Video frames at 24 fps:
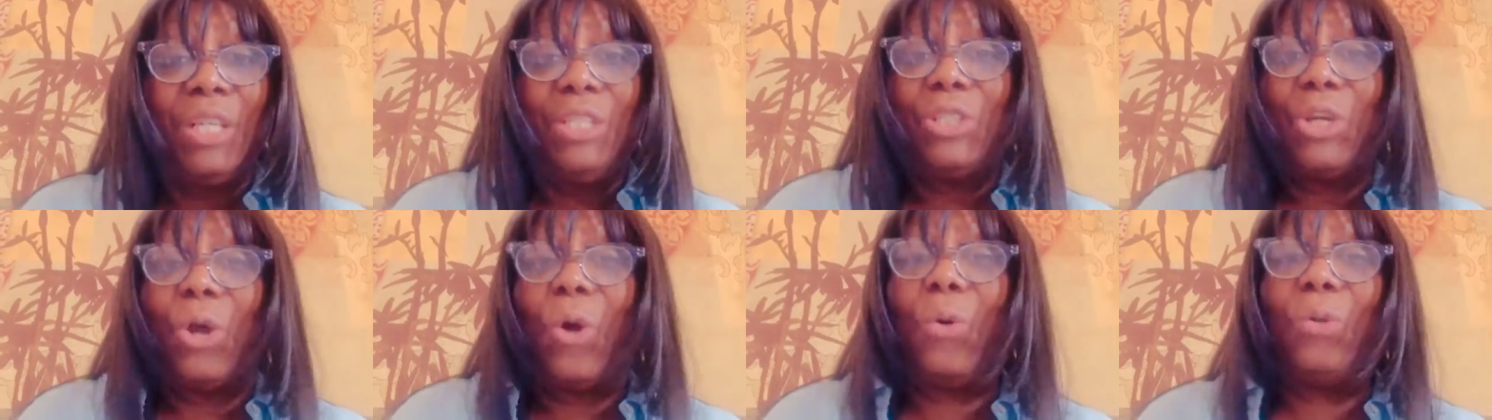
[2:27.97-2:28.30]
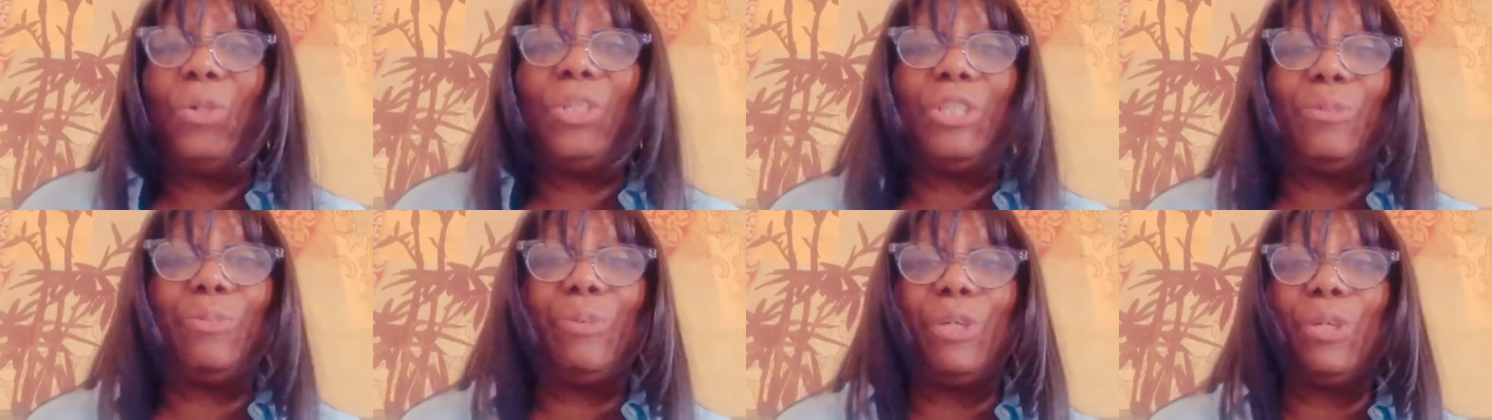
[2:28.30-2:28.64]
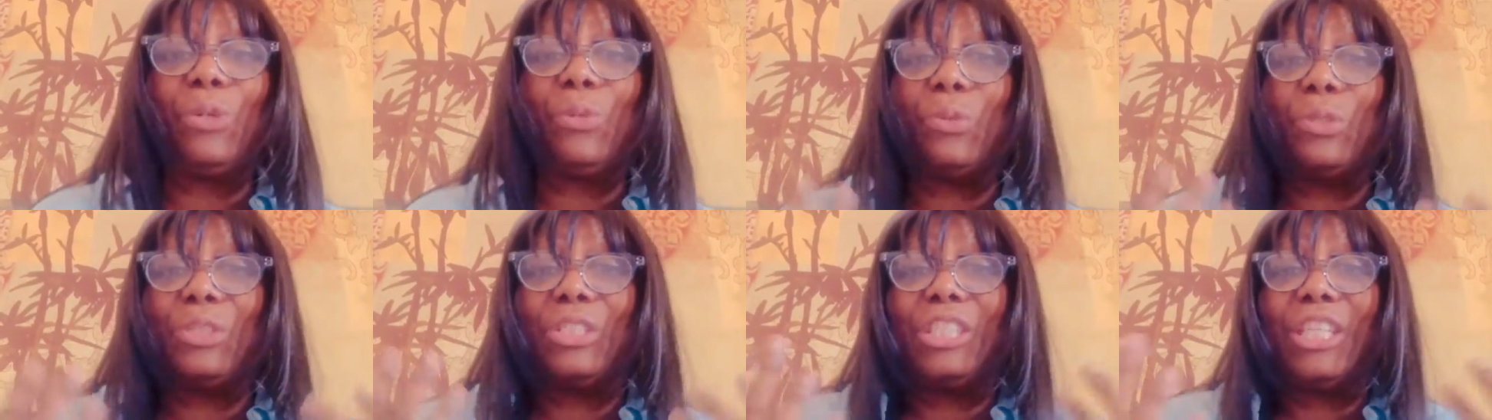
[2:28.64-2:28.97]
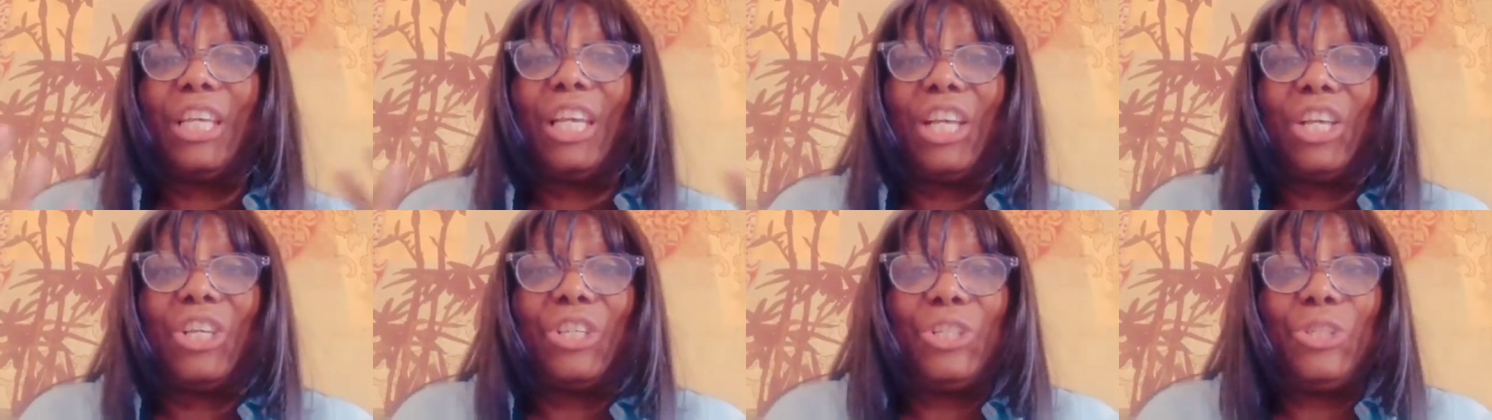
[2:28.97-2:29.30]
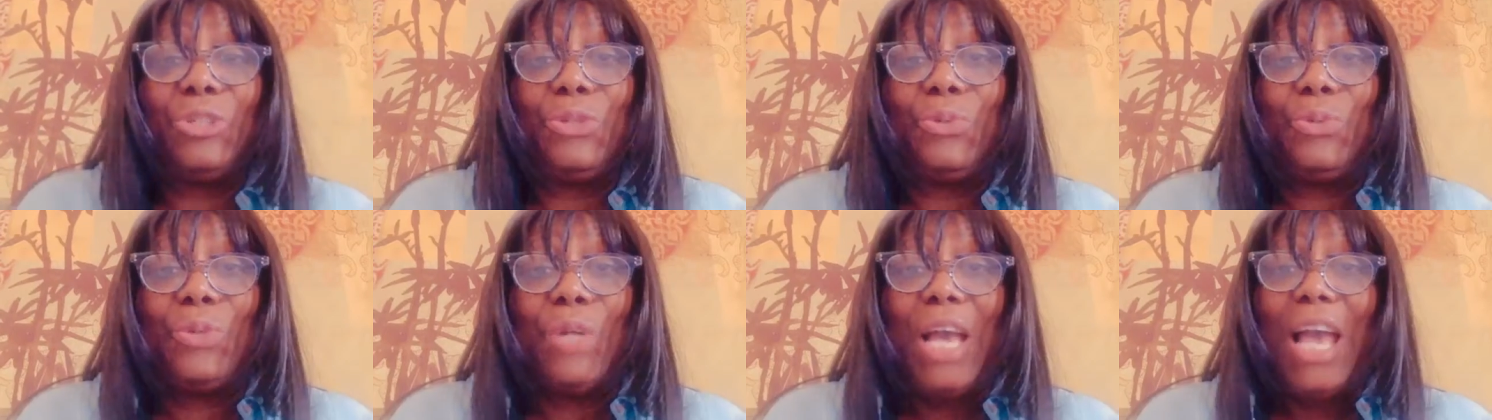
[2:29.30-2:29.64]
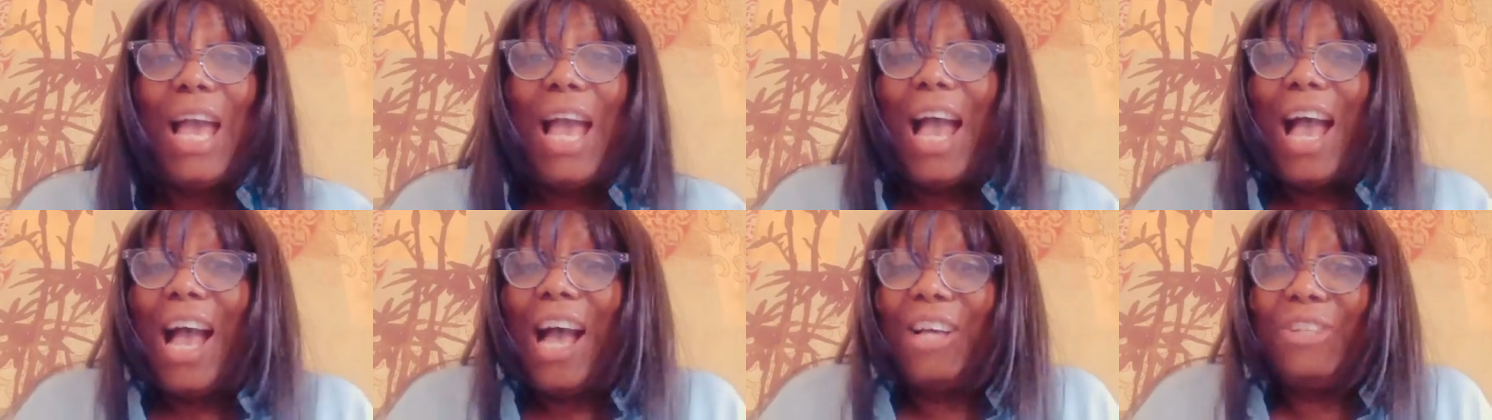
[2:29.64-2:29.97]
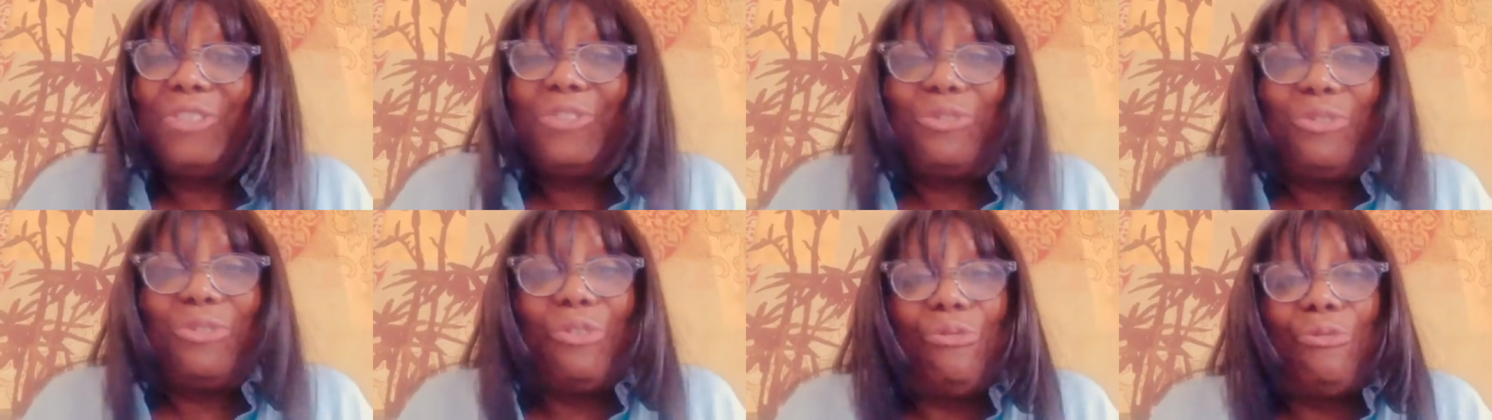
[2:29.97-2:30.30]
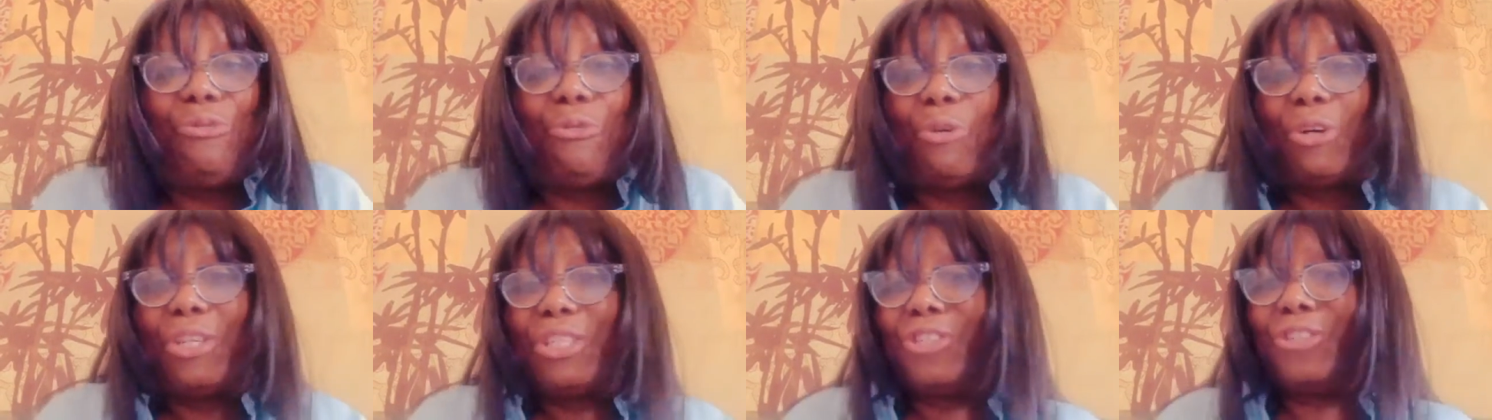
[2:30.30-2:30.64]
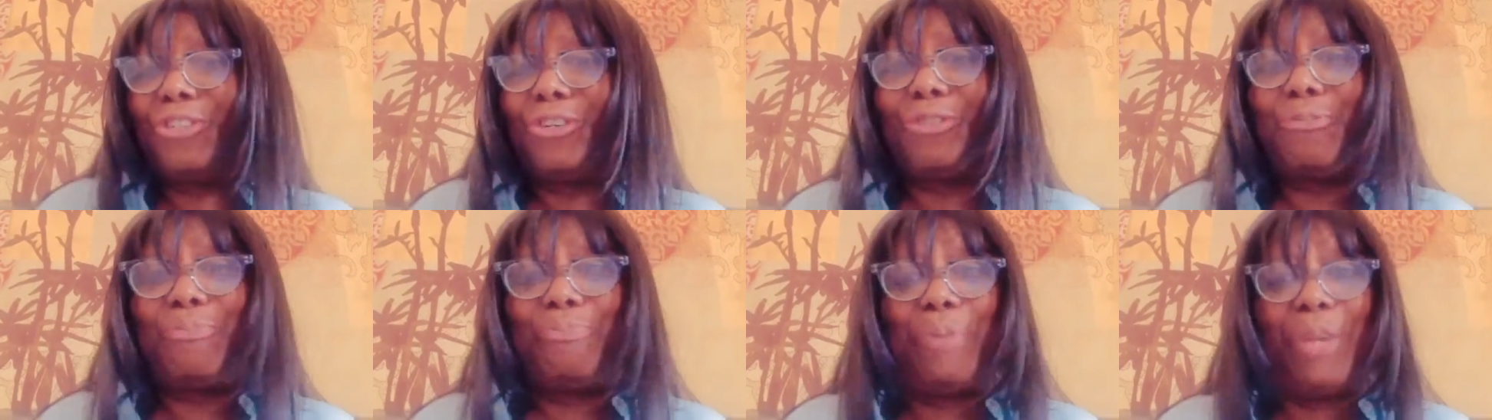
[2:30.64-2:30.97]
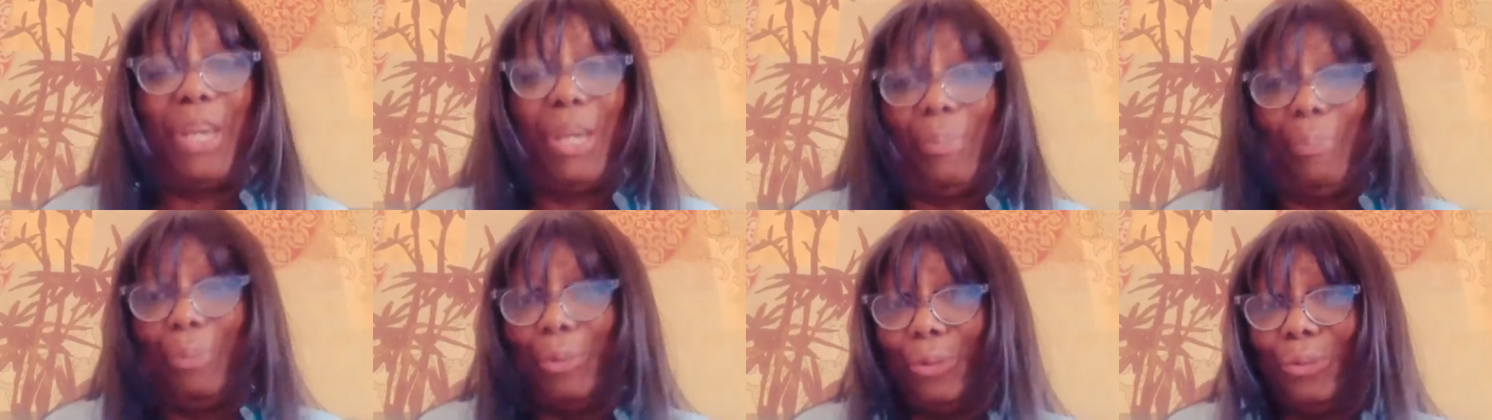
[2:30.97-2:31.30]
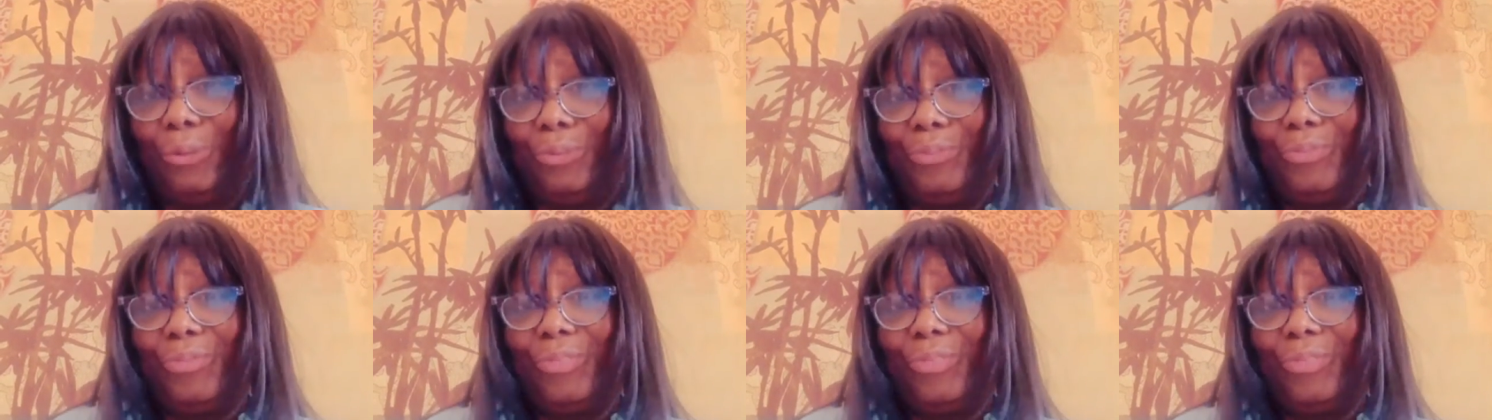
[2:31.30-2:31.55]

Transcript: The Holy Spirit will tell you how to avoid certain people,